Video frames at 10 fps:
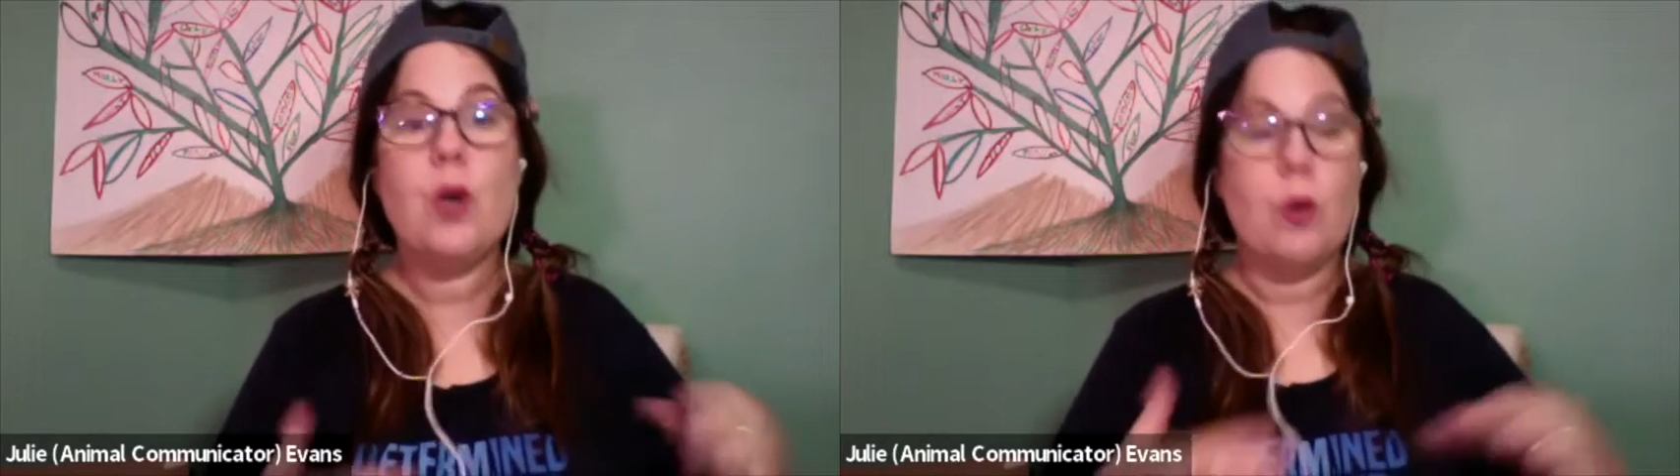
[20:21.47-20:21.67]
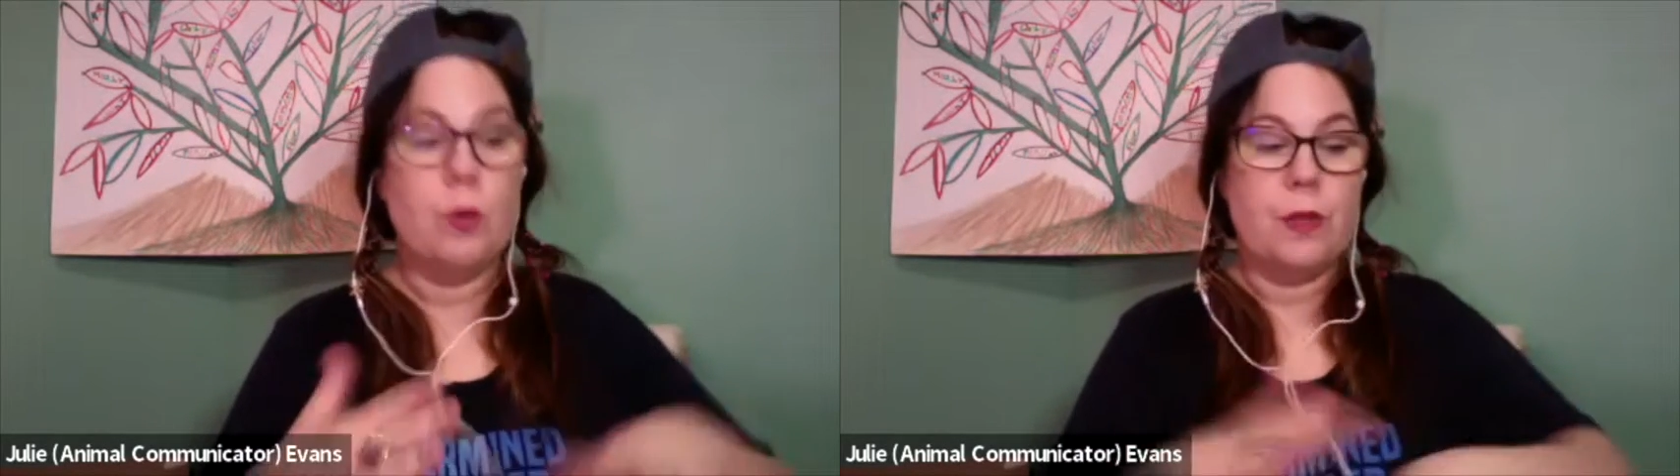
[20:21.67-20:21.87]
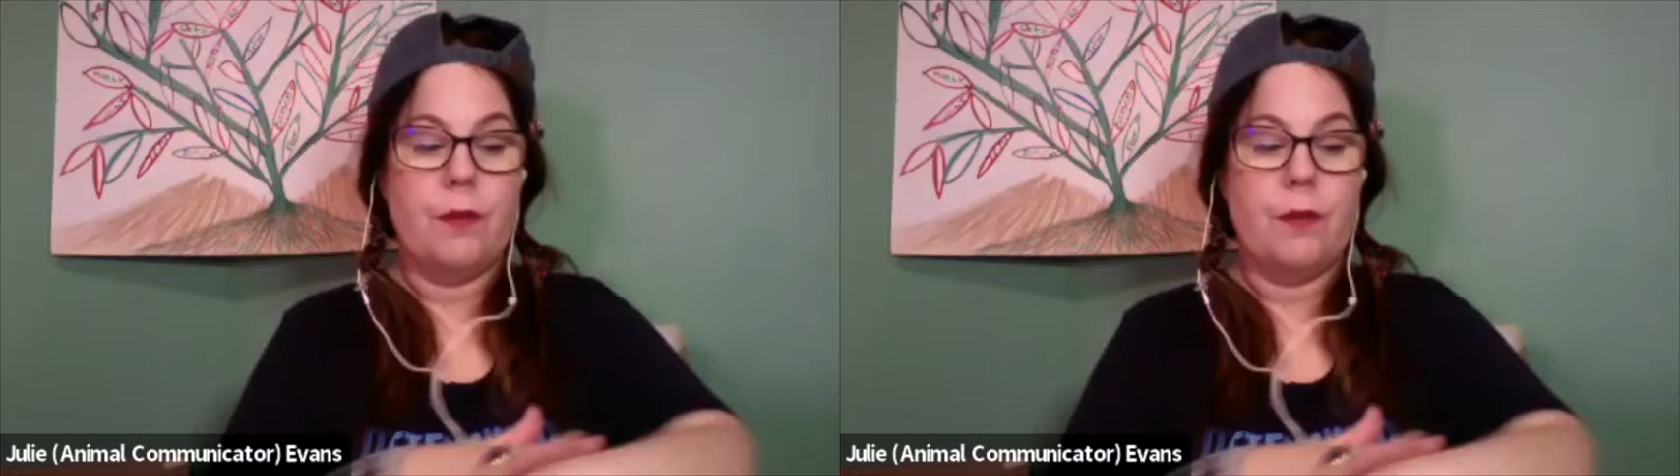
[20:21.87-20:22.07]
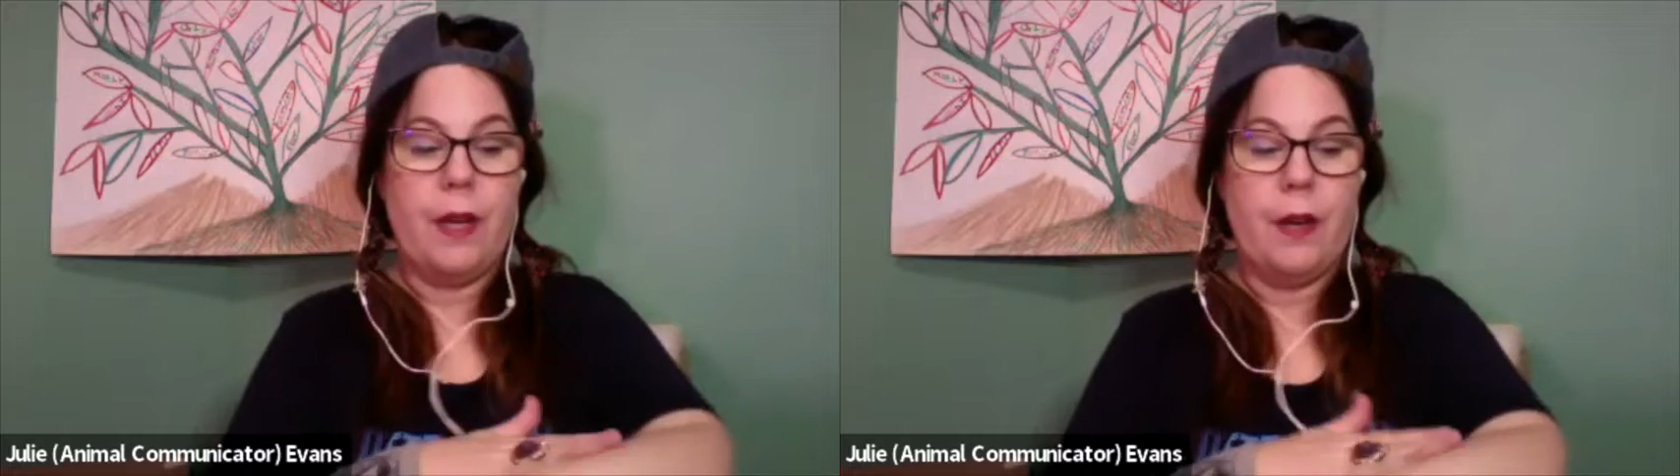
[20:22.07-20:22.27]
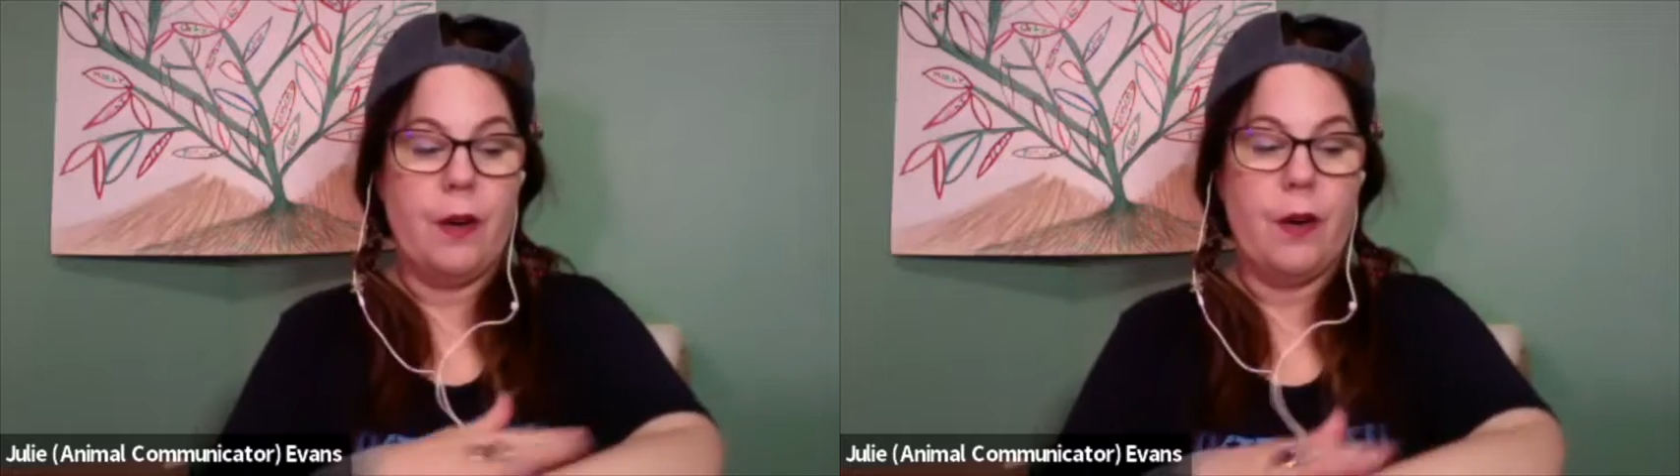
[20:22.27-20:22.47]
coats of
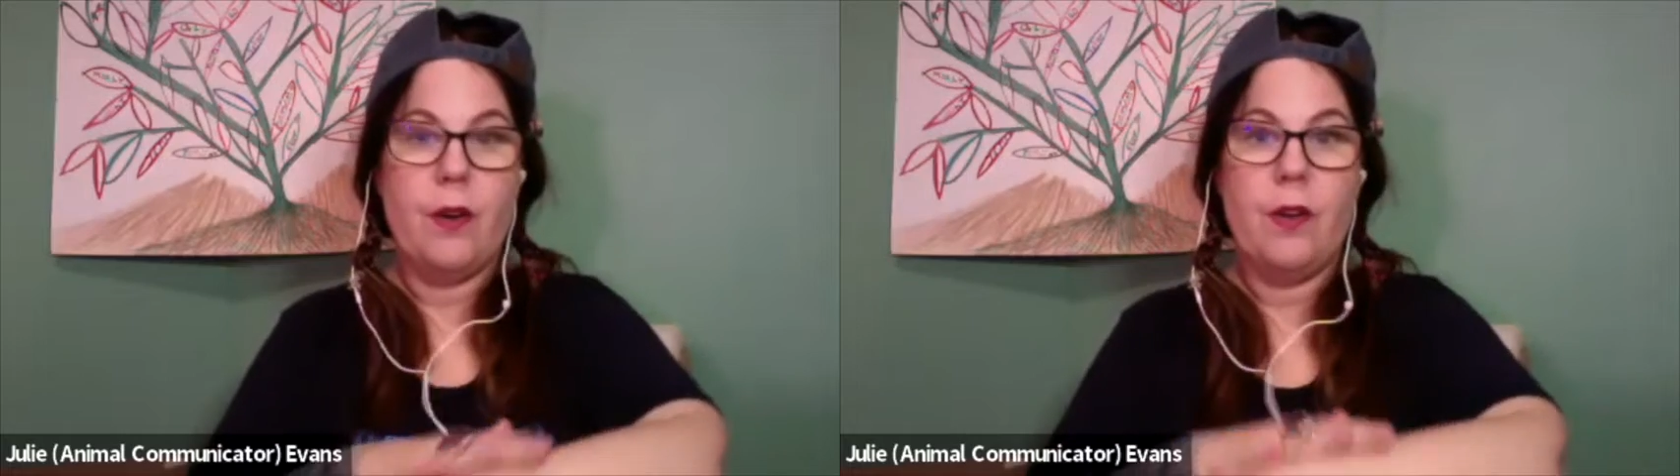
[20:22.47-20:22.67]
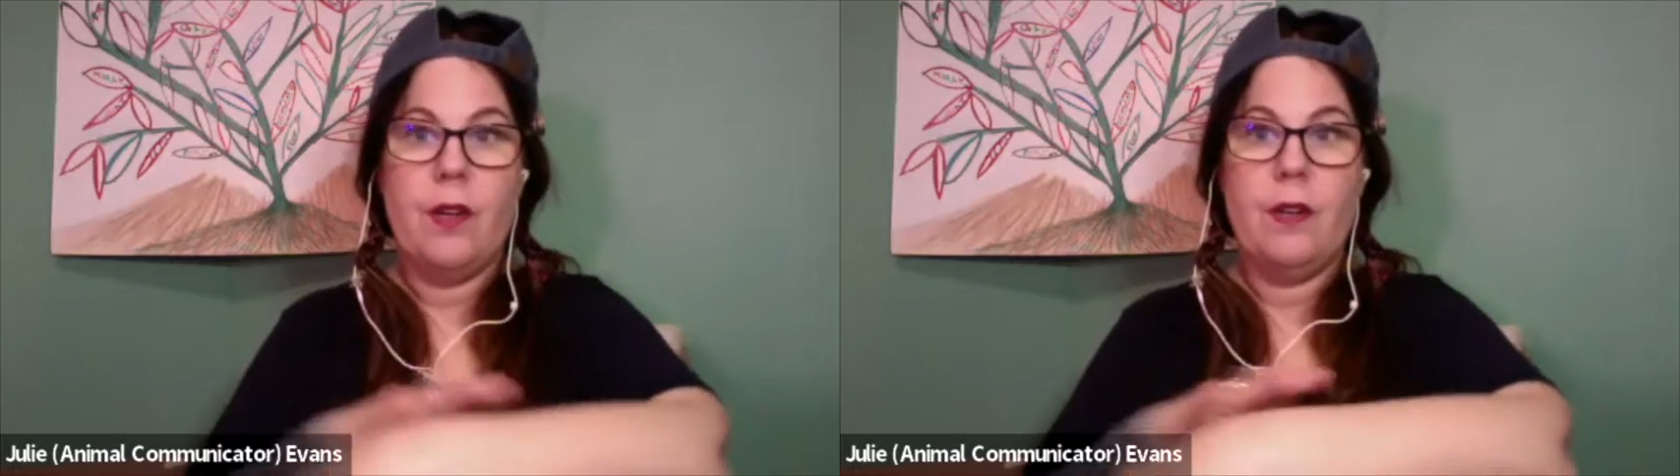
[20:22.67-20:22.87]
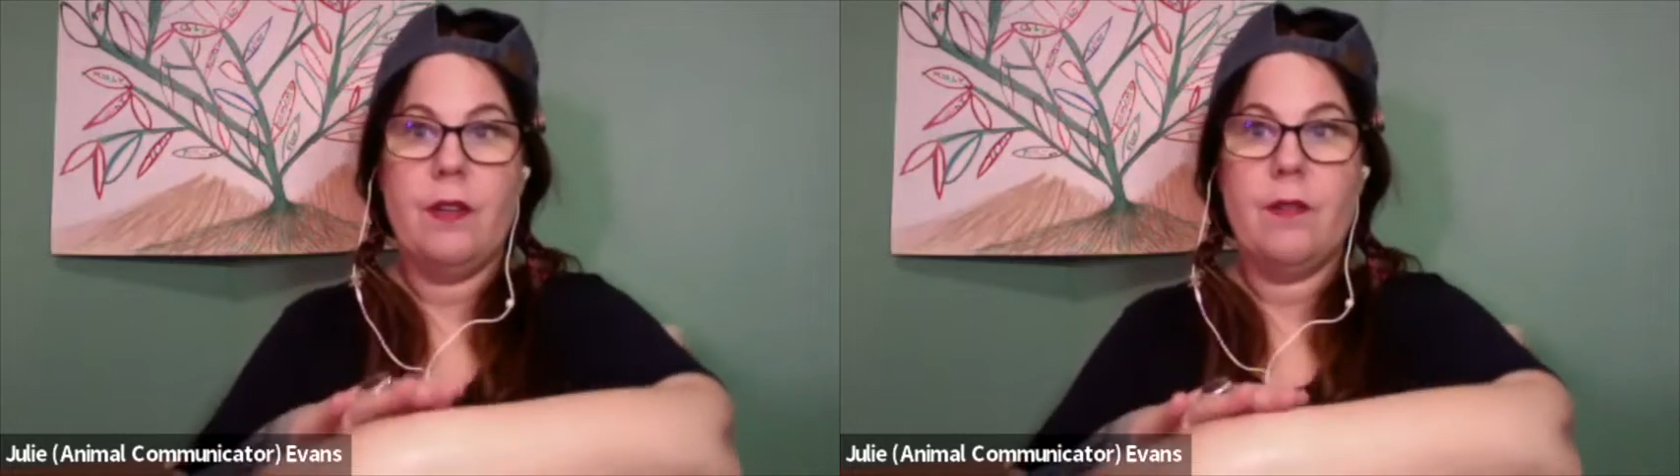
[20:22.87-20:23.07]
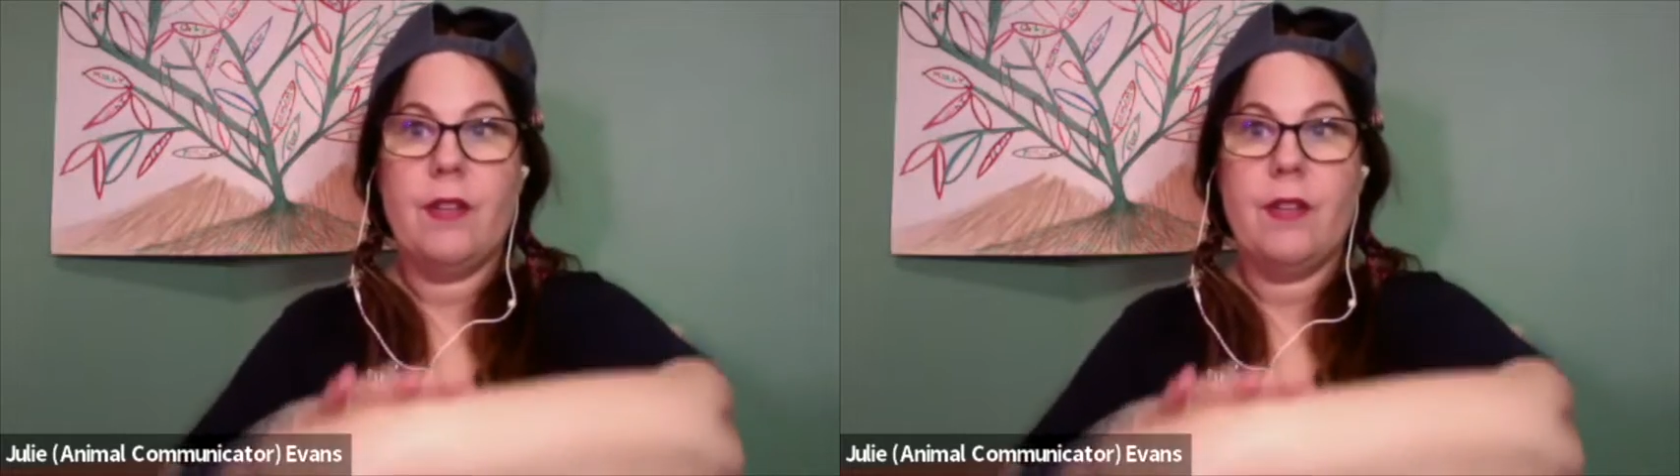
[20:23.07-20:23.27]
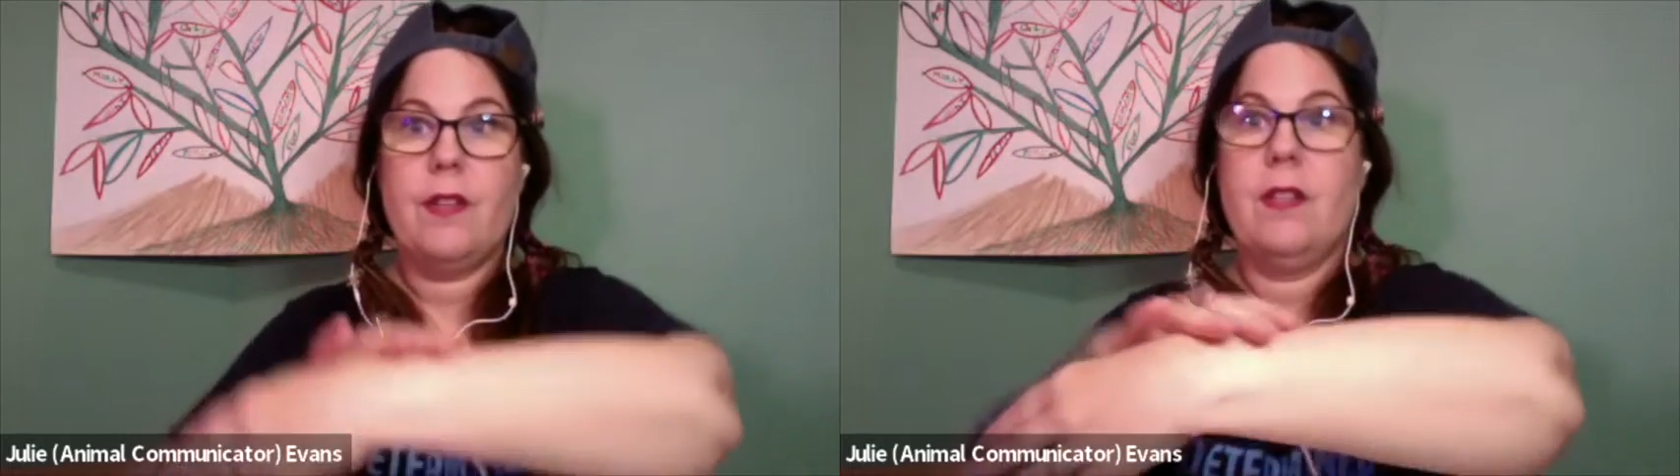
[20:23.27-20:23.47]
hair. They've got the, you